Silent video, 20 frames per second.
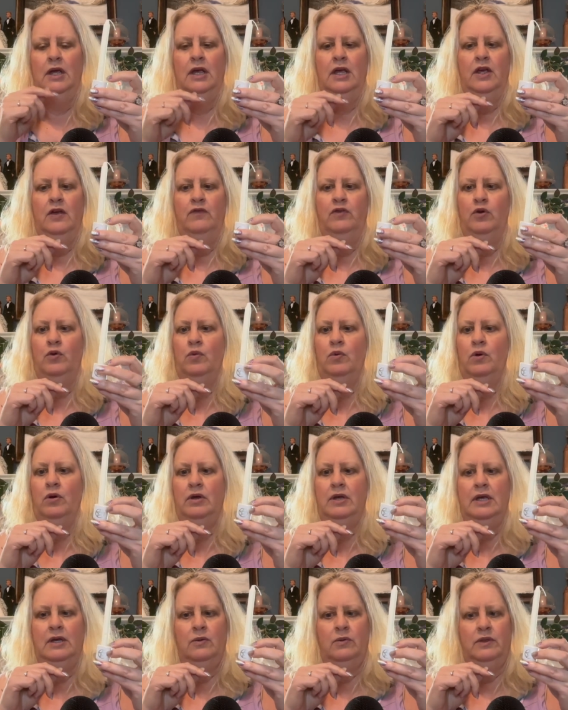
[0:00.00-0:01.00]
if you're
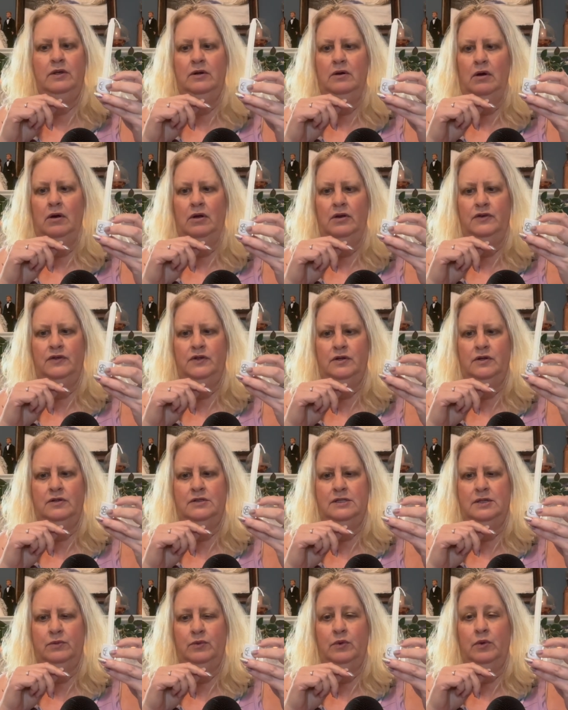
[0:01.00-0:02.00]
working with an altar or
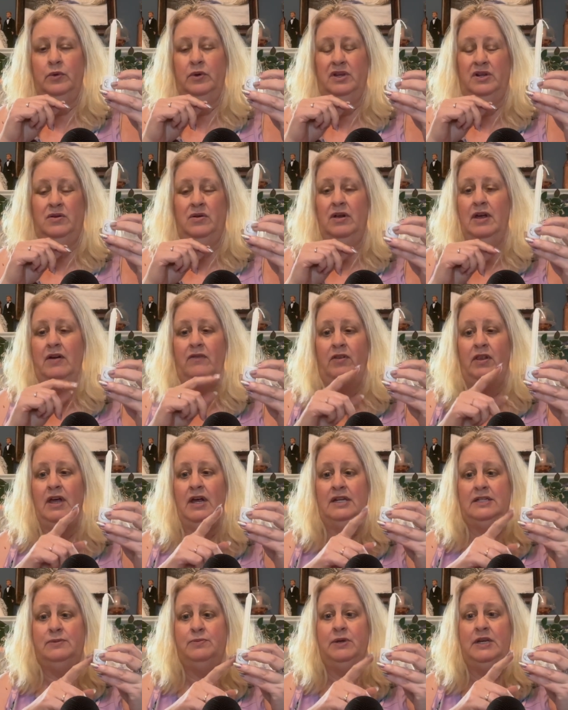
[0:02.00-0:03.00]
somewhere where you don't have a lot
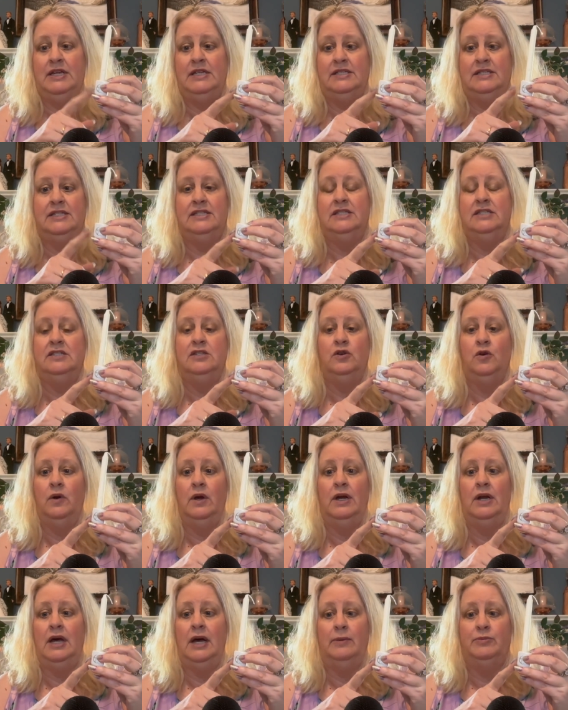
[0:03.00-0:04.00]
of space, this is a
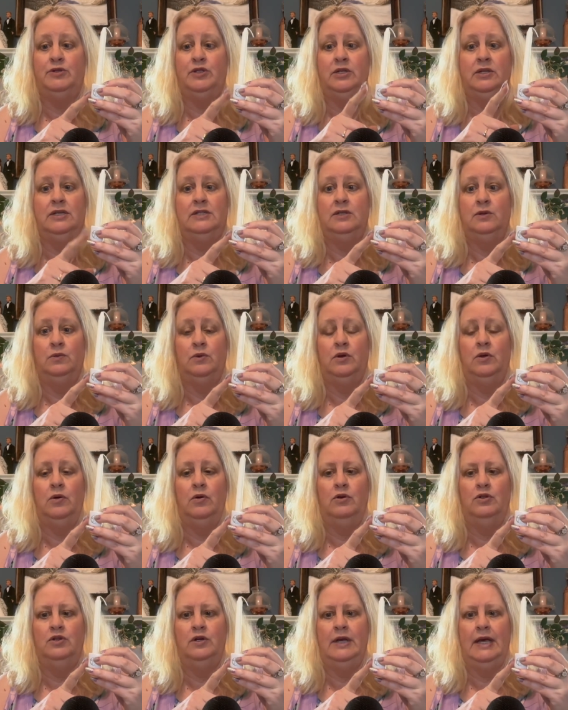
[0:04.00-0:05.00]
great option because it will
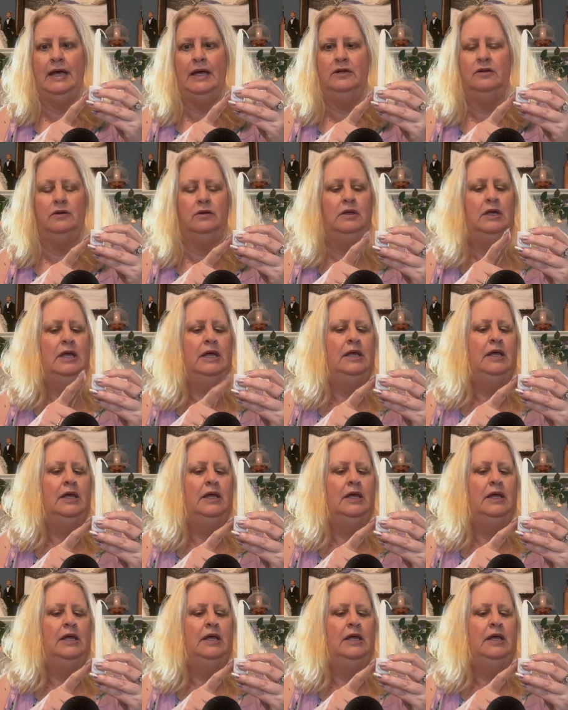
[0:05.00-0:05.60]
hold your candle.